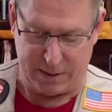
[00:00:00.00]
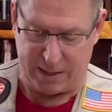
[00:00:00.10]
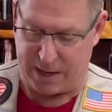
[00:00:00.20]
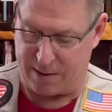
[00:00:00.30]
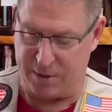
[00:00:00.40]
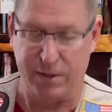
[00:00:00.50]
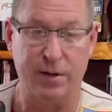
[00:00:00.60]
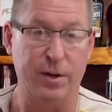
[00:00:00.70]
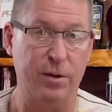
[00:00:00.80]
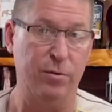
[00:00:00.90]
Now I'm just
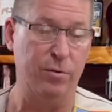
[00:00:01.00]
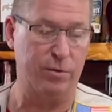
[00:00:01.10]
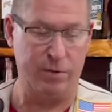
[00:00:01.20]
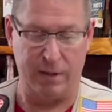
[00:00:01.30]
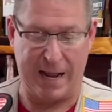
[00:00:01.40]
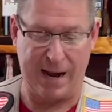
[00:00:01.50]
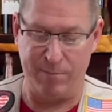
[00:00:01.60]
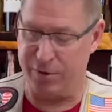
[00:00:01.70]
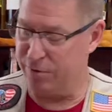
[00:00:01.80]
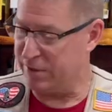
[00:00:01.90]
going to use
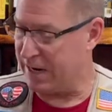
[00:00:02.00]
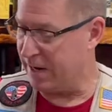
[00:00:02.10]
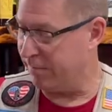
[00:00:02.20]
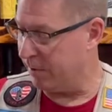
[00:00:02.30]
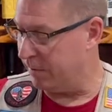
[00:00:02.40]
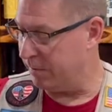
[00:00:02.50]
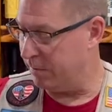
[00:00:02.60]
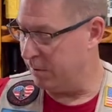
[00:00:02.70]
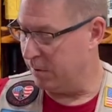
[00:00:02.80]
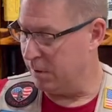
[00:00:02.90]
lime juice out of a
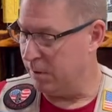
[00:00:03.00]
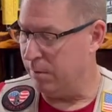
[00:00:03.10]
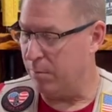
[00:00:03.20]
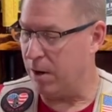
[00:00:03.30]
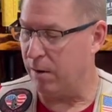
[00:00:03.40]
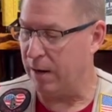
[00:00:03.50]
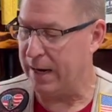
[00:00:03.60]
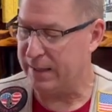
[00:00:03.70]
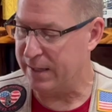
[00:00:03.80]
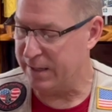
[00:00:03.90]
bottle
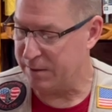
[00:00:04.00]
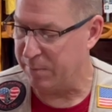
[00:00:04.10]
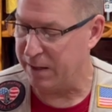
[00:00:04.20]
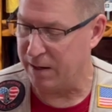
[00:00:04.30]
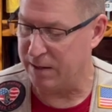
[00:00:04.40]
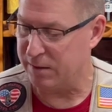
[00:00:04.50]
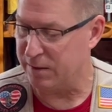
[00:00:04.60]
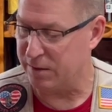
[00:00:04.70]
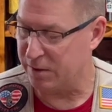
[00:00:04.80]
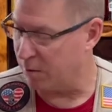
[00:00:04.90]
like this because
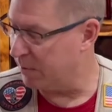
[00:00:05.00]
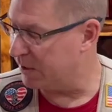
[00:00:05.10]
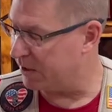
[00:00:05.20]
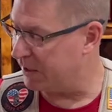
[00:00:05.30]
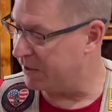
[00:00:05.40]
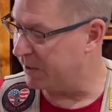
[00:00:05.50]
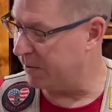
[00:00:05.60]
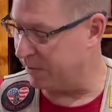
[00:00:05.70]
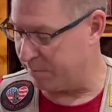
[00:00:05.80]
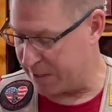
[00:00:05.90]
it's so much
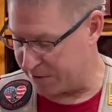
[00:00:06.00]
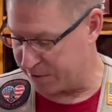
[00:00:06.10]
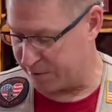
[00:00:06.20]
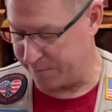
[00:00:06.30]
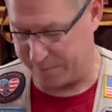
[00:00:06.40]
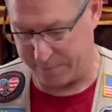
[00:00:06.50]
easier to measure.